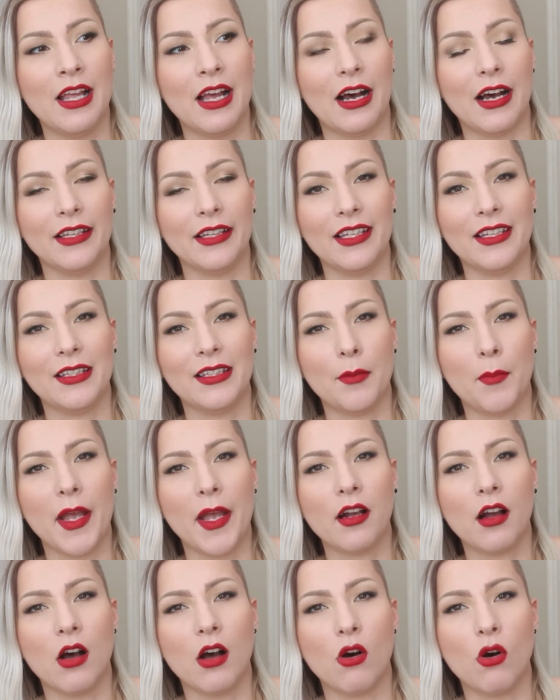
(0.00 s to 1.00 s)
I think the
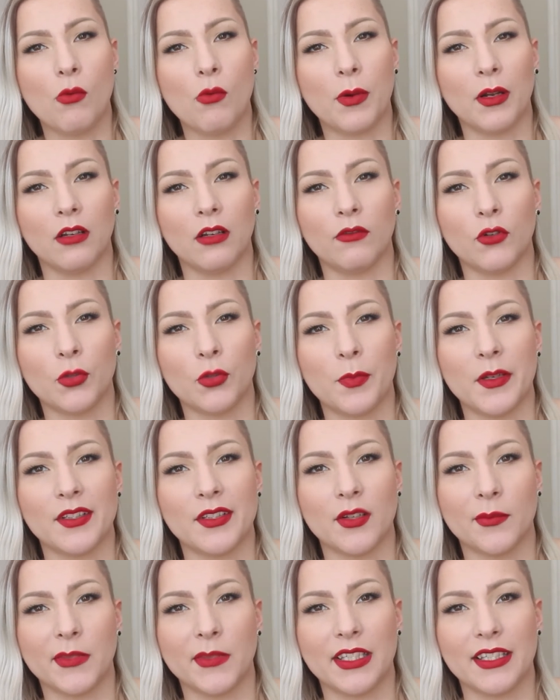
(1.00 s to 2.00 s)
Becca Opal would be
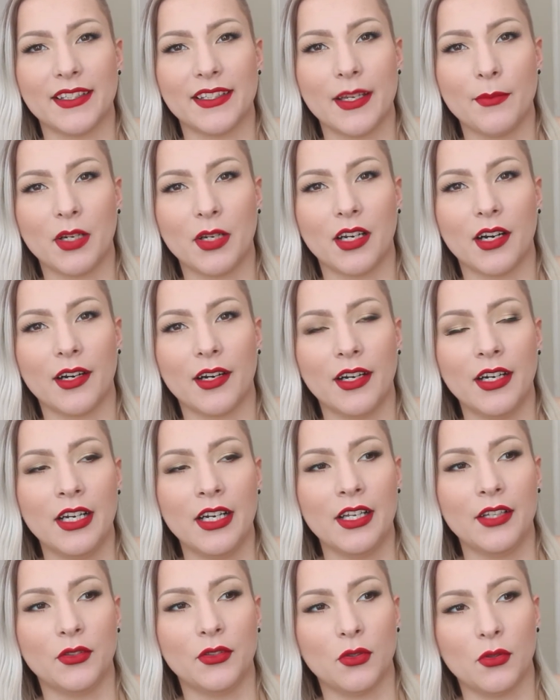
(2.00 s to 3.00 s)
something similar
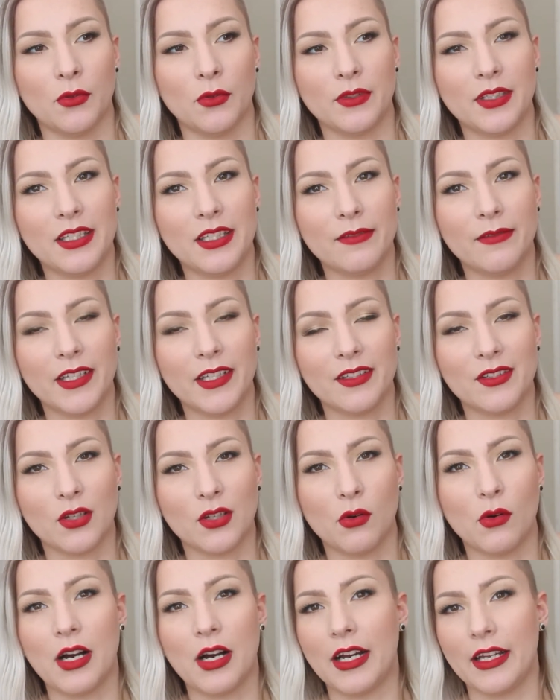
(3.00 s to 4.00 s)
to this one,
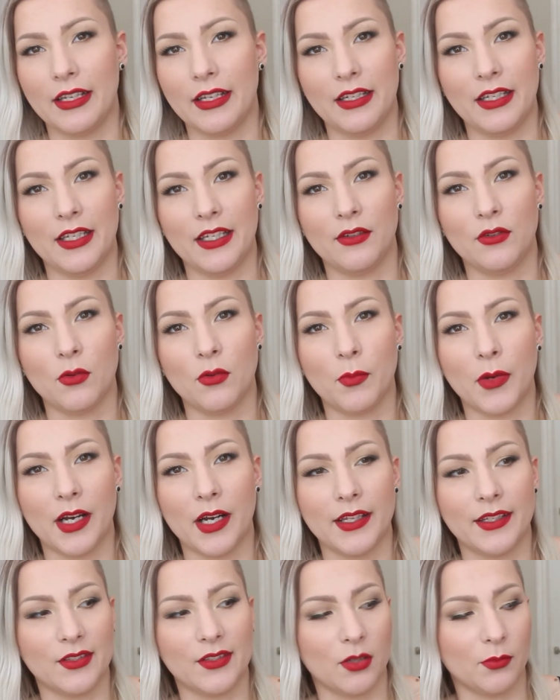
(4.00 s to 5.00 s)
so I need to
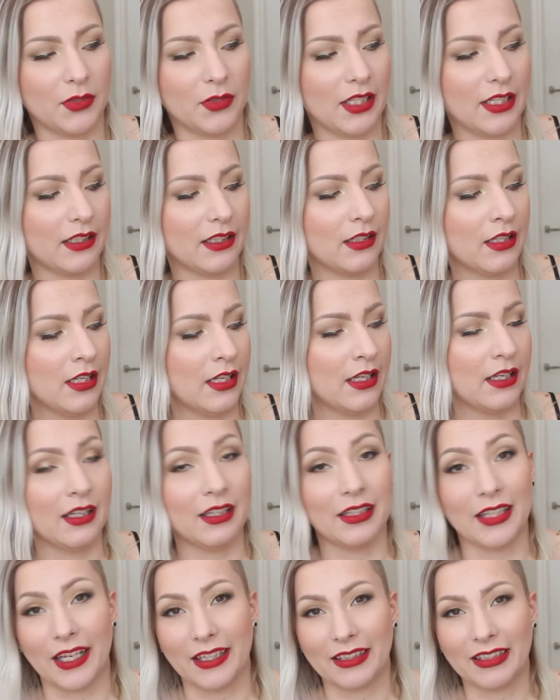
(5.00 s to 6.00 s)
buy something
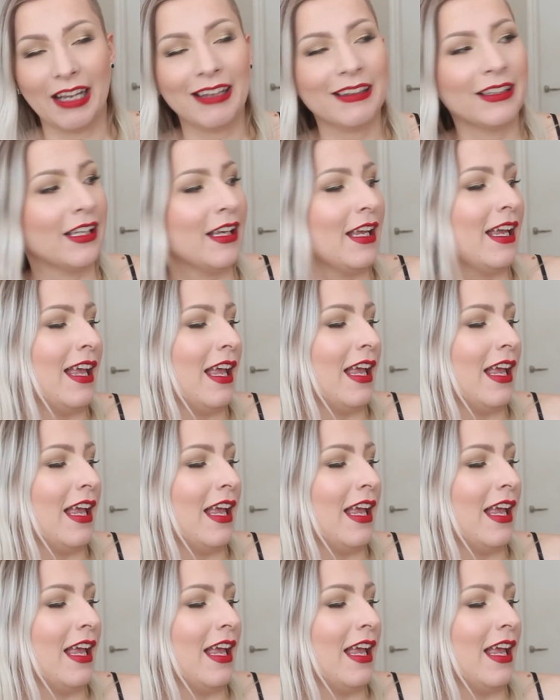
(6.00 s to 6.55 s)
like that.